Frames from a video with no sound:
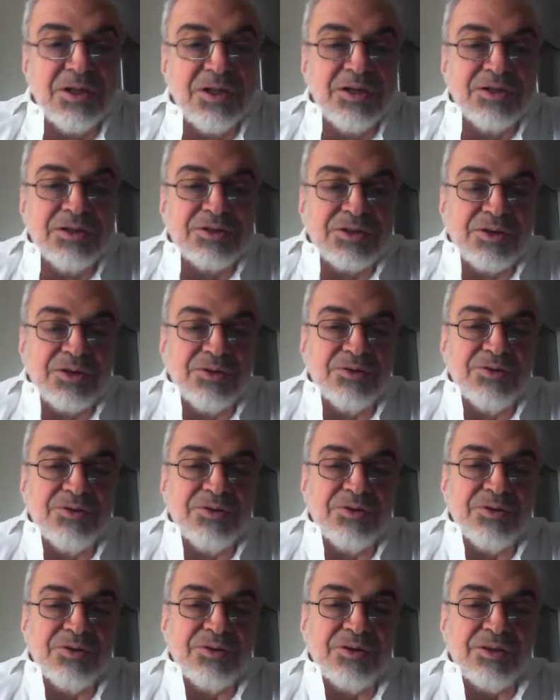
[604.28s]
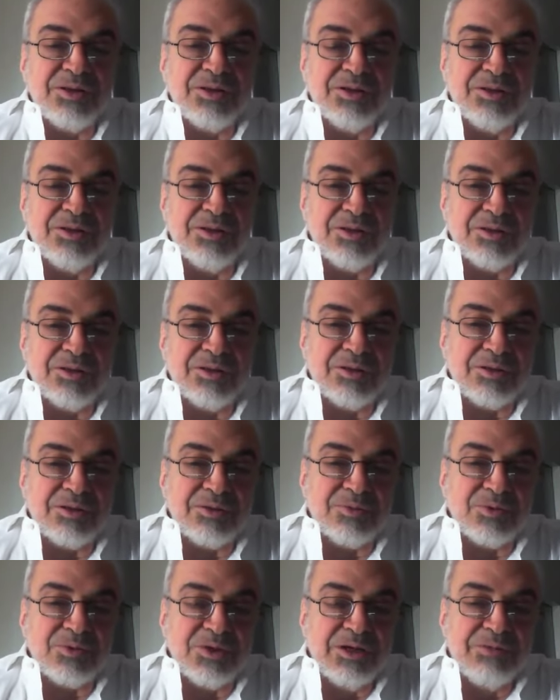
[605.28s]
So
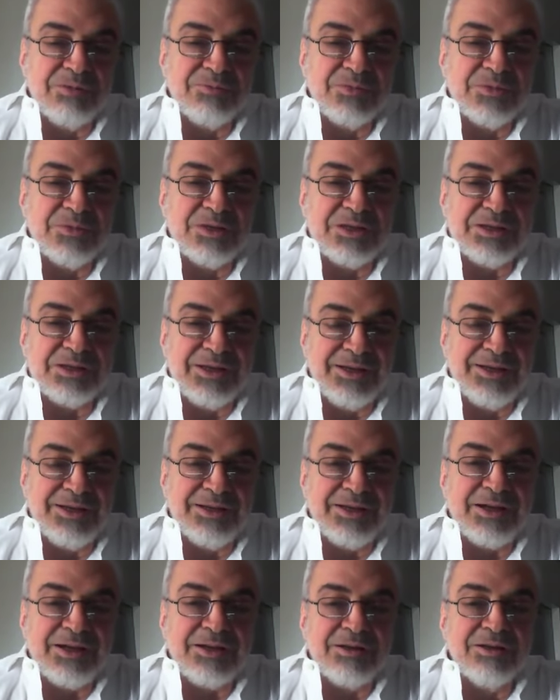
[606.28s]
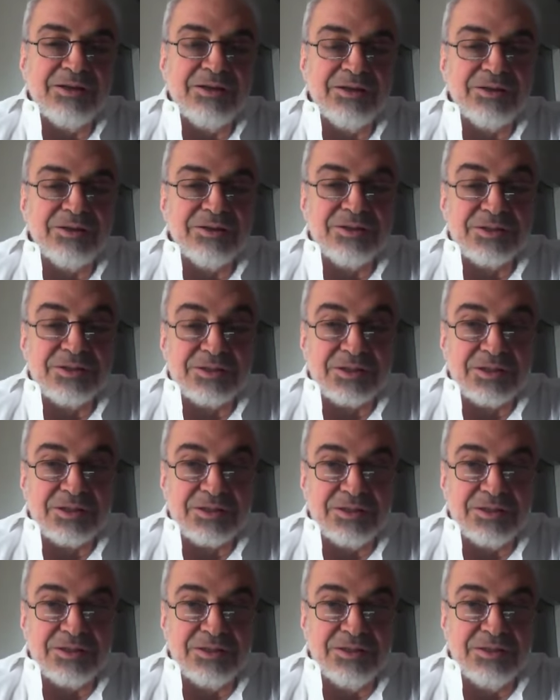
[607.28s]
what I'm getting at here is
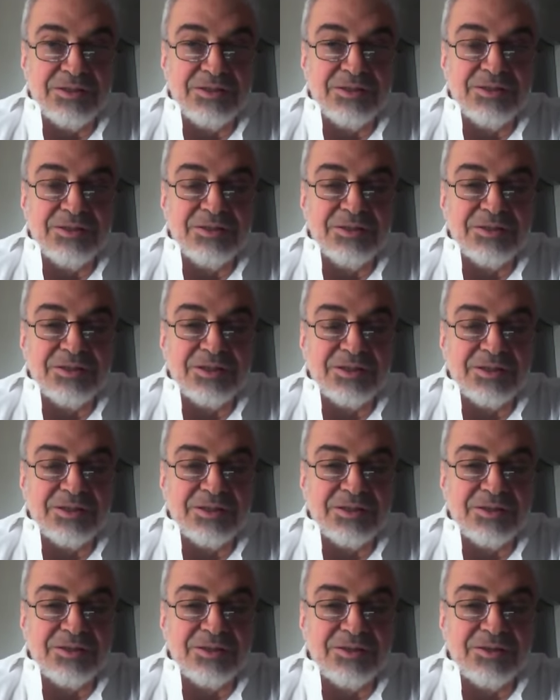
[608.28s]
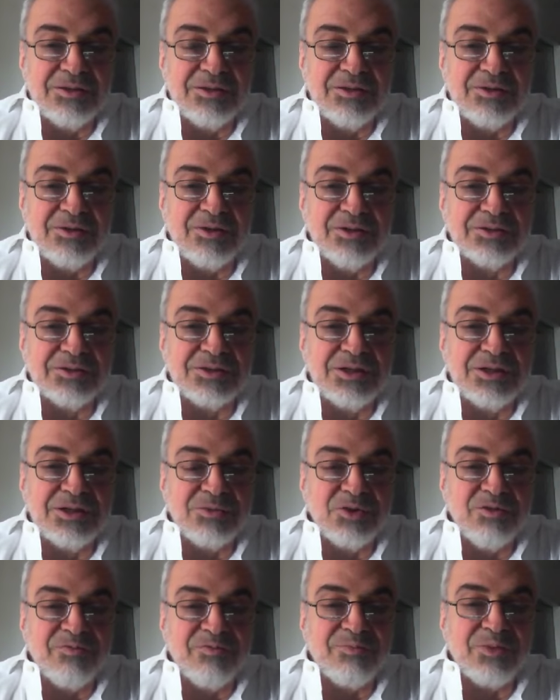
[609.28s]
that the
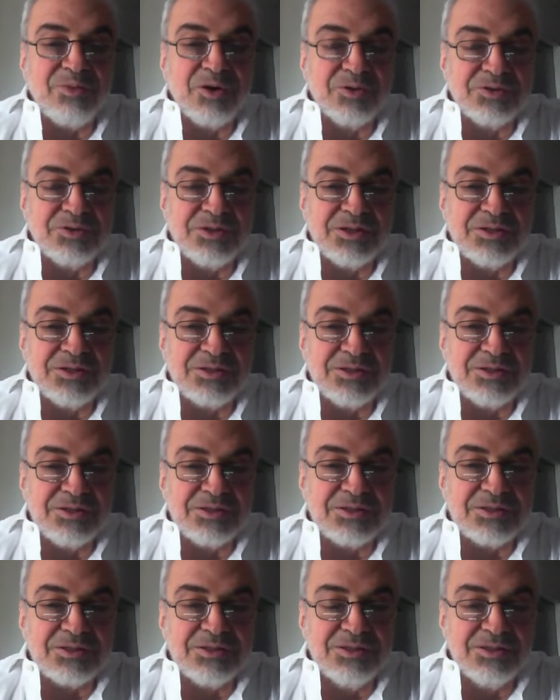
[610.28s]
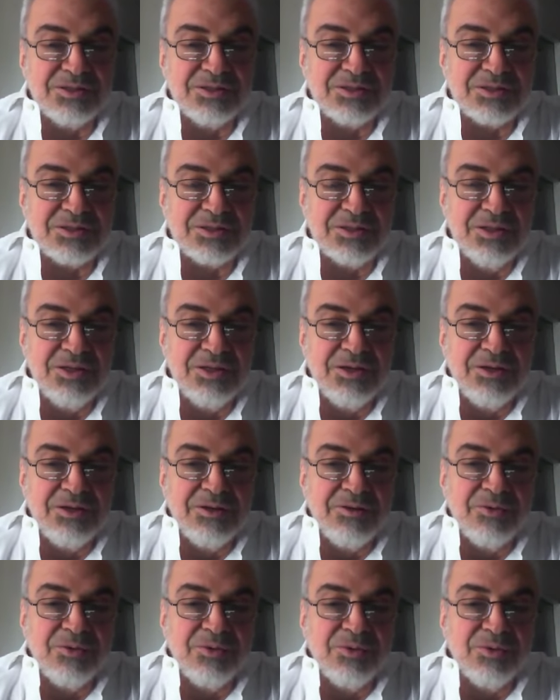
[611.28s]
concept of processes is
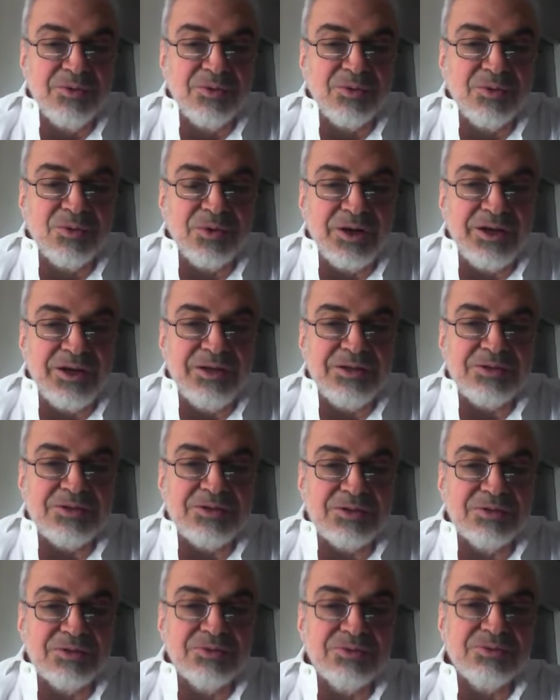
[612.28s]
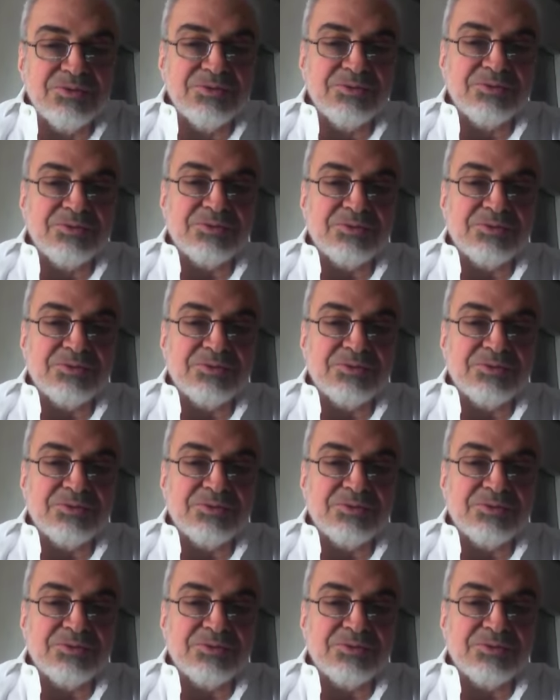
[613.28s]
way too